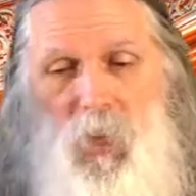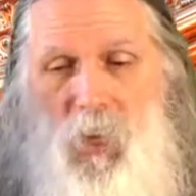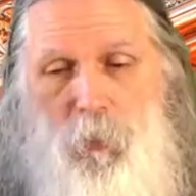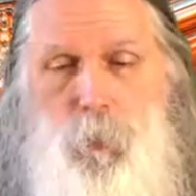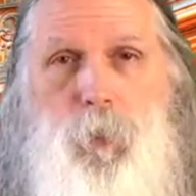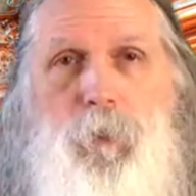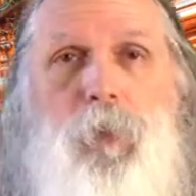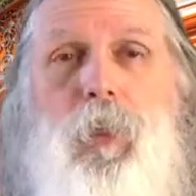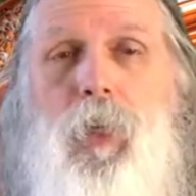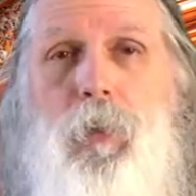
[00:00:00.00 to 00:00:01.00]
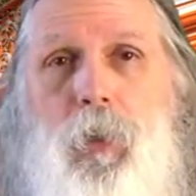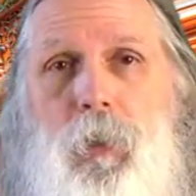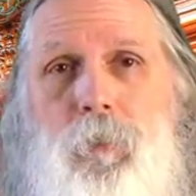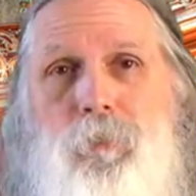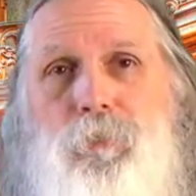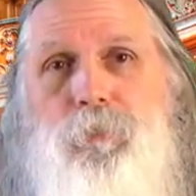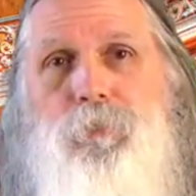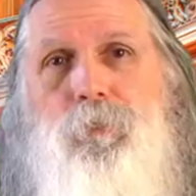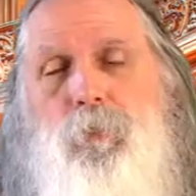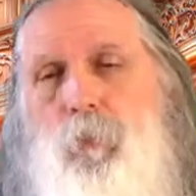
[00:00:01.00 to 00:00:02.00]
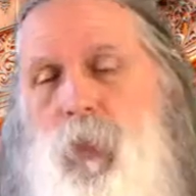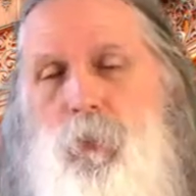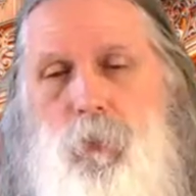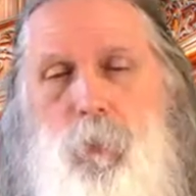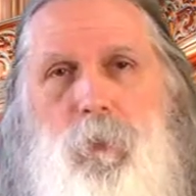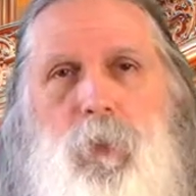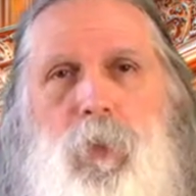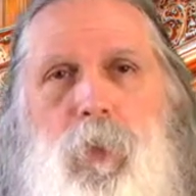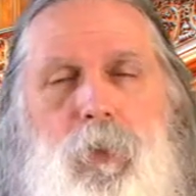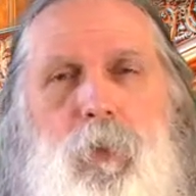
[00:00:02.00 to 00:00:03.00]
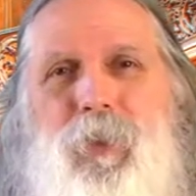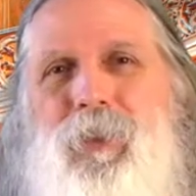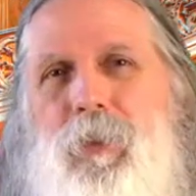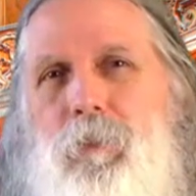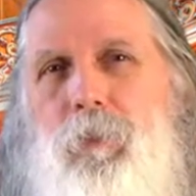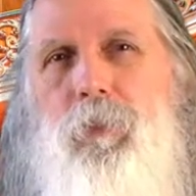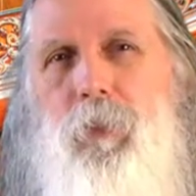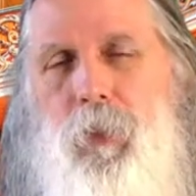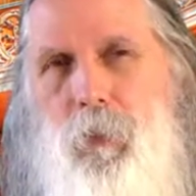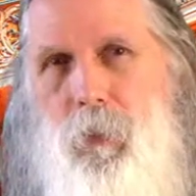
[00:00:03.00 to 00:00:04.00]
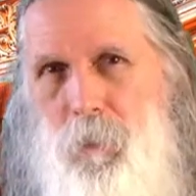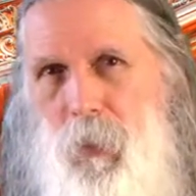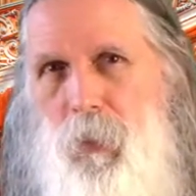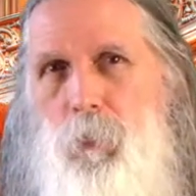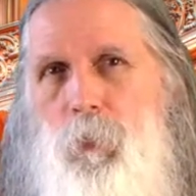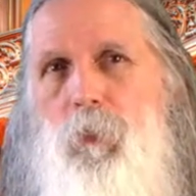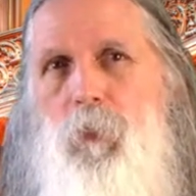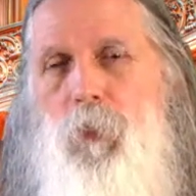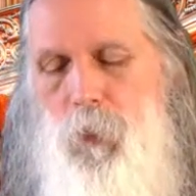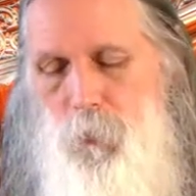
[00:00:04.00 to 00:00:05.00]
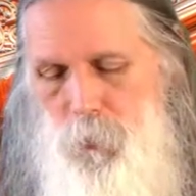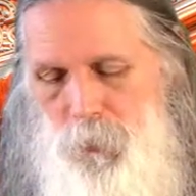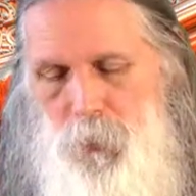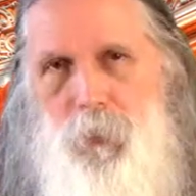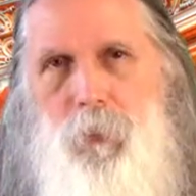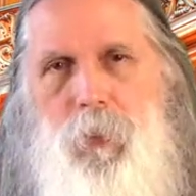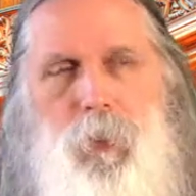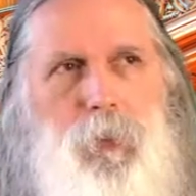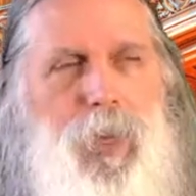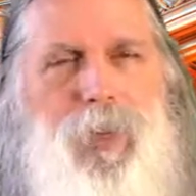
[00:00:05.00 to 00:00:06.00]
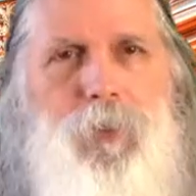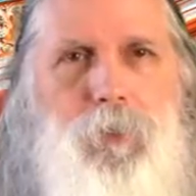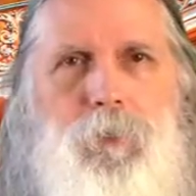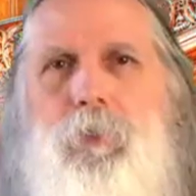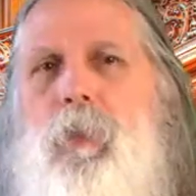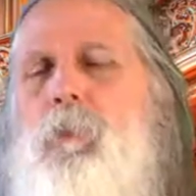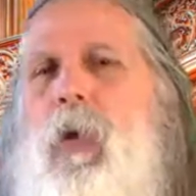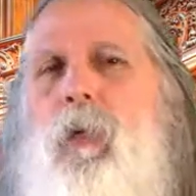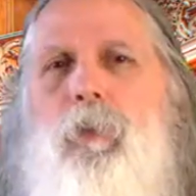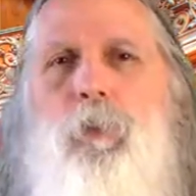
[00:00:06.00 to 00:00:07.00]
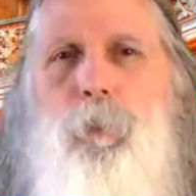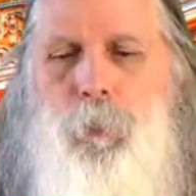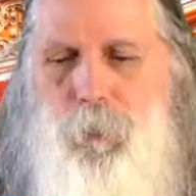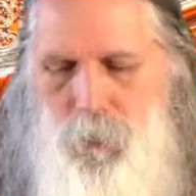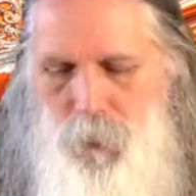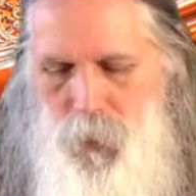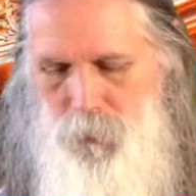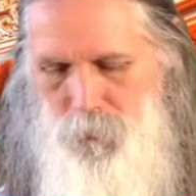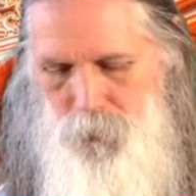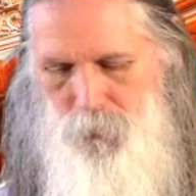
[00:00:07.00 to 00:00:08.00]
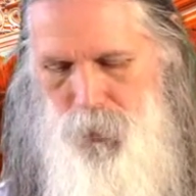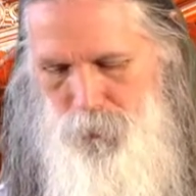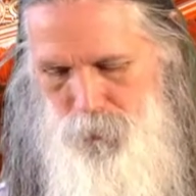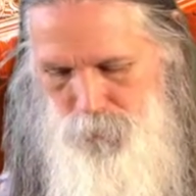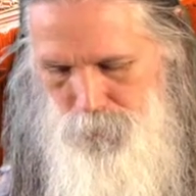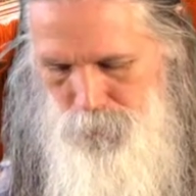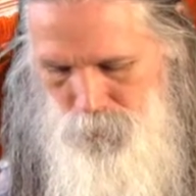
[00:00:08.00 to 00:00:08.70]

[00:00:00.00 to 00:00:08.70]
eyes were perfectly healthy, brain was perfectly healthy, but it didn't, didn't develop because of that lack of feedback loop lack of interaction.